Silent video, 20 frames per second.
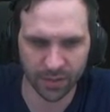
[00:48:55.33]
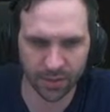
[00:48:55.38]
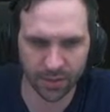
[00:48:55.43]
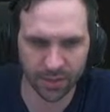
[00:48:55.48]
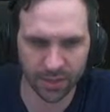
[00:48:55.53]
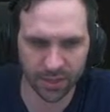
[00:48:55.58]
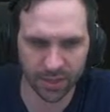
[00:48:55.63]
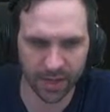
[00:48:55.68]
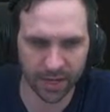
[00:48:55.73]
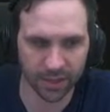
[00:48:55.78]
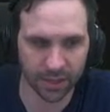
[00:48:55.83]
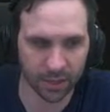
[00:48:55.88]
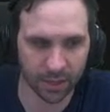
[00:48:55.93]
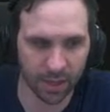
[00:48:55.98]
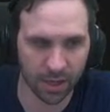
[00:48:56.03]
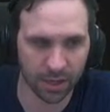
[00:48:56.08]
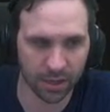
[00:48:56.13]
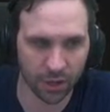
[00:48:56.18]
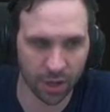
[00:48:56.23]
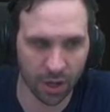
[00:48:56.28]
is designed to
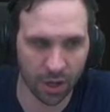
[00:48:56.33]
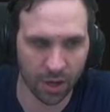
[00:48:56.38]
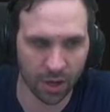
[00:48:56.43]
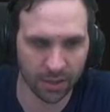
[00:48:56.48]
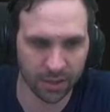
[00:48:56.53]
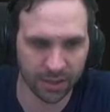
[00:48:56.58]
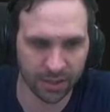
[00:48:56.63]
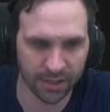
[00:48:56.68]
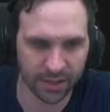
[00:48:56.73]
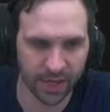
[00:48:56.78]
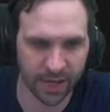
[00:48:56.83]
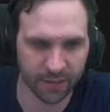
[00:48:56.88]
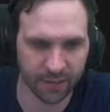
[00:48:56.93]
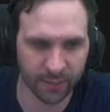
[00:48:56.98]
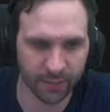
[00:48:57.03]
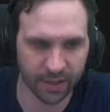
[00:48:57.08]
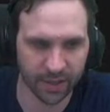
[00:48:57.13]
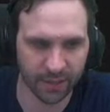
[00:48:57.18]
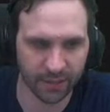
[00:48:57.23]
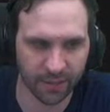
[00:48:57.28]
launch all inside of a
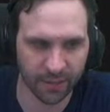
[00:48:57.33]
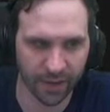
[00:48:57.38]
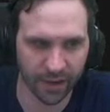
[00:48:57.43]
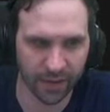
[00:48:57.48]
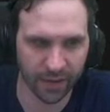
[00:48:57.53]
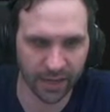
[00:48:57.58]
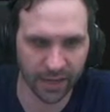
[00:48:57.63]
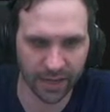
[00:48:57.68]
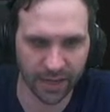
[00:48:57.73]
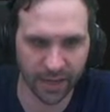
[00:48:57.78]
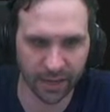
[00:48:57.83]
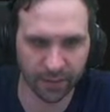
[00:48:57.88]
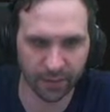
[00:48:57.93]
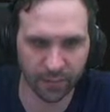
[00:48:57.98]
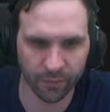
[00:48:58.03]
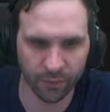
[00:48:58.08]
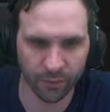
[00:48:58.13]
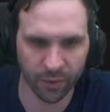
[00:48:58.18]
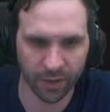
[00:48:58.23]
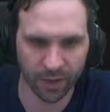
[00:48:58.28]
big fairing, and I
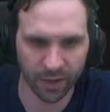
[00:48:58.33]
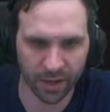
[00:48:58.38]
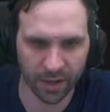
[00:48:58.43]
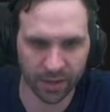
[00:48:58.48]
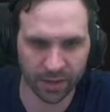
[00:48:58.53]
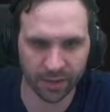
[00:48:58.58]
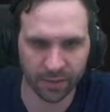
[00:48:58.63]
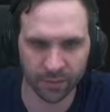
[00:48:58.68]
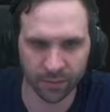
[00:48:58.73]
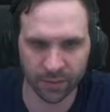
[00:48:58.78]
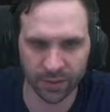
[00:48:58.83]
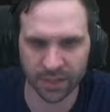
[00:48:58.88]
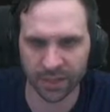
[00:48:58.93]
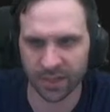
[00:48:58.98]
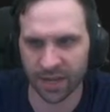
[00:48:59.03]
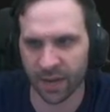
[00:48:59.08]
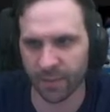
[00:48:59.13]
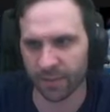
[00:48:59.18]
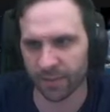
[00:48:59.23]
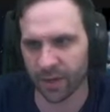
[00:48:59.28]
with our with the
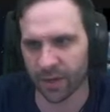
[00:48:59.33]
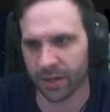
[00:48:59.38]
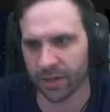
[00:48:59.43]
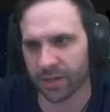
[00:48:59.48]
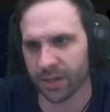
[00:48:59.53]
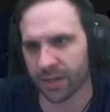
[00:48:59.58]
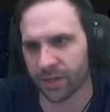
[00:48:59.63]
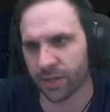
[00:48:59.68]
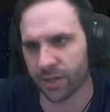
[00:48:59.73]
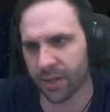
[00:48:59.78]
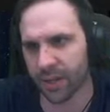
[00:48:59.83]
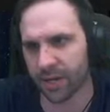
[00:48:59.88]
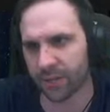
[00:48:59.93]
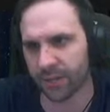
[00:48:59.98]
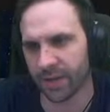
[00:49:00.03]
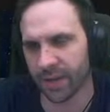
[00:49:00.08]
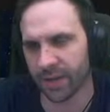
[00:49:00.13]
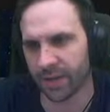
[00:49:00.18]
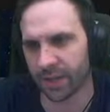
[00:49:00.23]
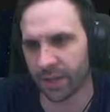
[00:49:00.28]
type of architecture that I'm
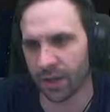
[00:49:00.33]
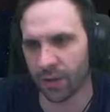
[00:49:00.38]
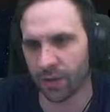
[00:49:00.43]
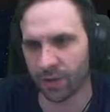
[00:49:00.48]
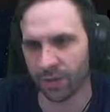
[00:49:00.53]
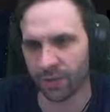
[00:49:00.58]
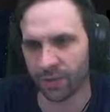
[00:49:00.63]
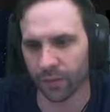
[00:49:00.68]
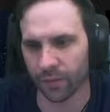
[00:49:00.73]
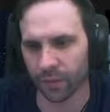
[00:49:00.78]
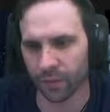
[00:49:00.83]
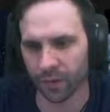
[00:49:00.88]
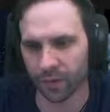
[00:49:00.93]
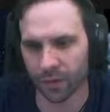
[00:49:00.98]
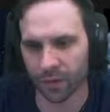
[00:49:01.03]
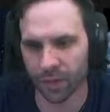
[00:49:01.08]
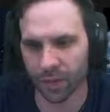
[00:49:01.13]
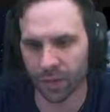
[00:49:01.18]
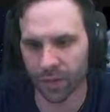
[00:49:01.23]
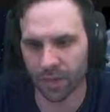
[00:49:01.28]
kind of going for,
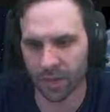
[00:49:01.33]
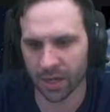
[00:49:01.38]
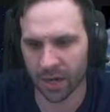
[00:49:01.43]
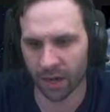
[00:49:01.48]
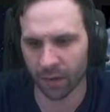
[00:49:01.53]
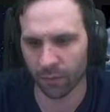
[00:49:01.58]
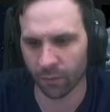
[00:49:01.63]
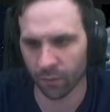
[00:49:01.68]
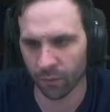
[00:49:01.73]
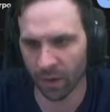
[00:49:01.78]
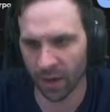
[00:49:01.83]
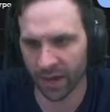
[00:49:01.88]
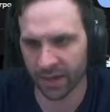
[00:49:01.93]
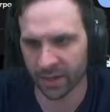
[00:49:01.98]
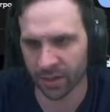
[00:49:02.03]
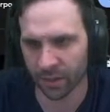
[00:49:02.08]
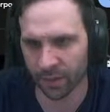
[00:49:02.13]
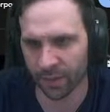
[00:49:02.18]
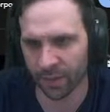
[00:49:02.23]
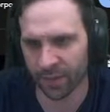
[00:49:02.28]
I I
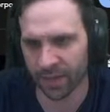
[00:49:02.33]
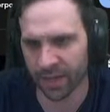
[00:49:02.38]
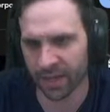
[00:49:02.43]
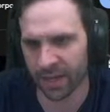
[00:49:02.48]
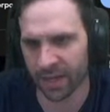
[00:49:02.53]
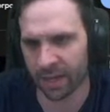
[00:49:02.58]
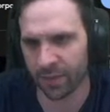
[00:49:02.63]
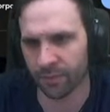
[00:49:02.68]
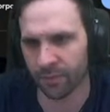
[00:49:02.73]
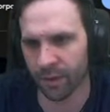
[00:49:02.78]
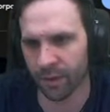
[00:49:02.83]
don't think I